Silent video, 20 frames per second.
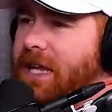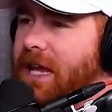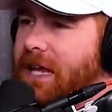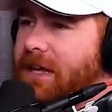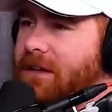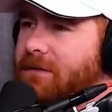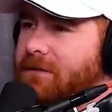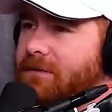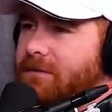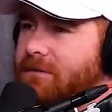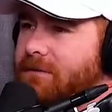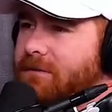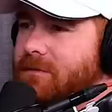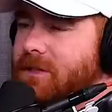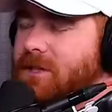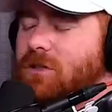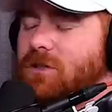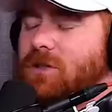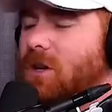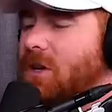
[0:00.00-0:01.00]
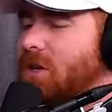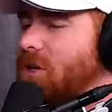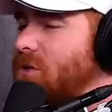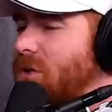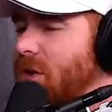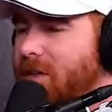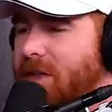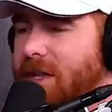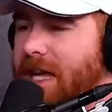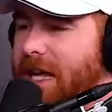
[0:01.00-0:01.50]
can't. No. You know, you
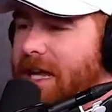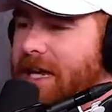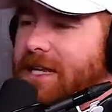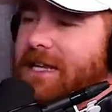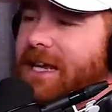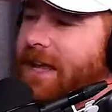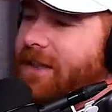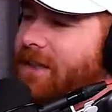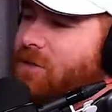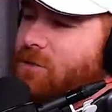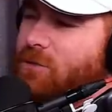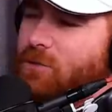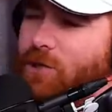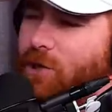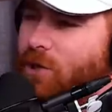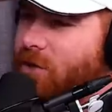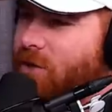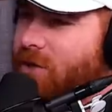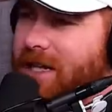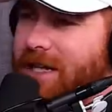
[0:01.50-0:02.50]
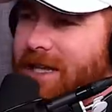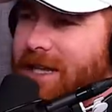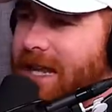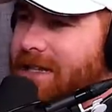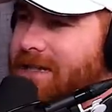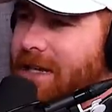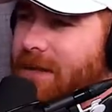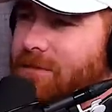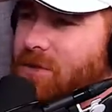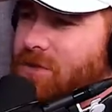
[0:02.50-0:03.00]
know they can't. And then you learn that a lot
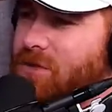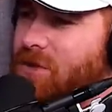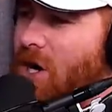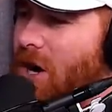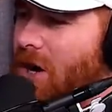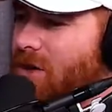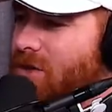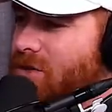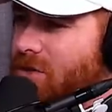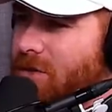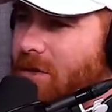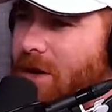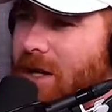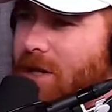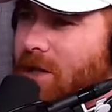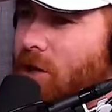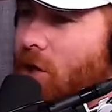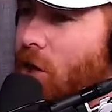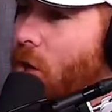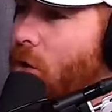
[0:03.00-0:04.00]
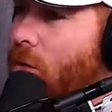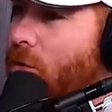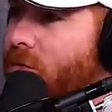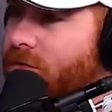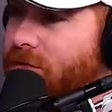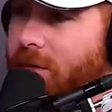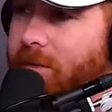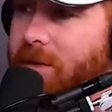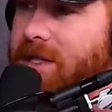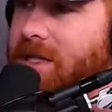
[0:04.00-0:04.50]
of times those cars are on loan
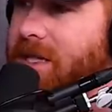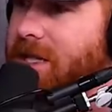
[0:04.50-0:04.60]
from a